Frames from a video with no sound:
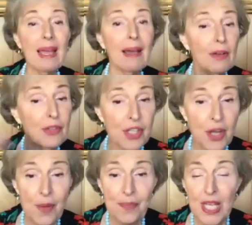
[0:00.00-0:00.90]
else
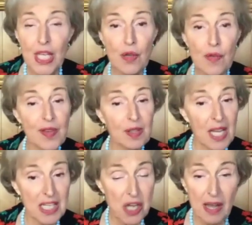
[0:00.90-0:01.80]
that you feel
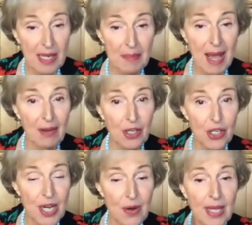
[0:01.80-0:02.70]
like talking about or
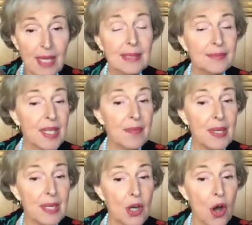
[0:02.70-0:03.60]
sharing, give me
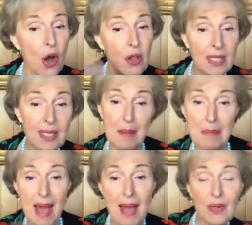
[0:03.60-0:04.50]
a call and come
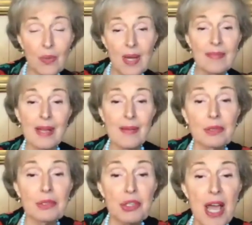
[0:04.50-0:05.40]
back and we'll have another
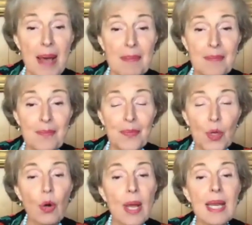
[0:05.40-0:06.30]
little chat.
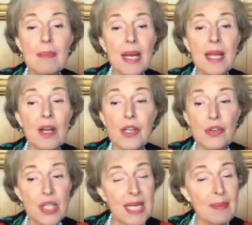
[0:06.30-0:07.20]
Or anybody on your
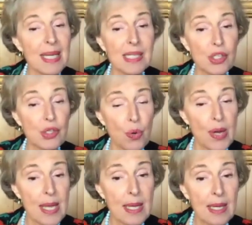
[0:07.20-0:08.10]
team has a
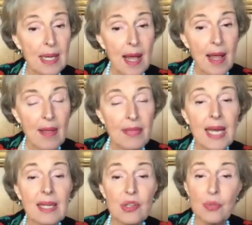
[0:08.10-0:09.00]
story that
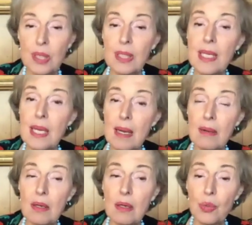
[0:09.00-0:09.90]
is really
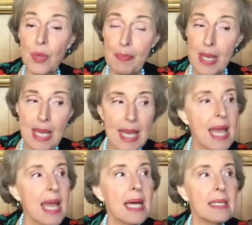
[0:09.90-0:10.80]
gripping
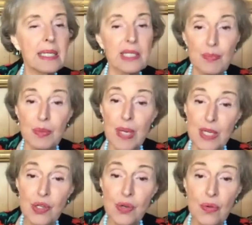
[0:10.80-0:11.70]
and
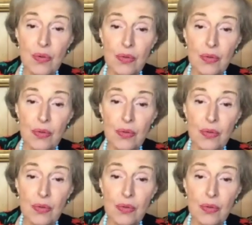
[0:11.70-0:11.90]
inspirational.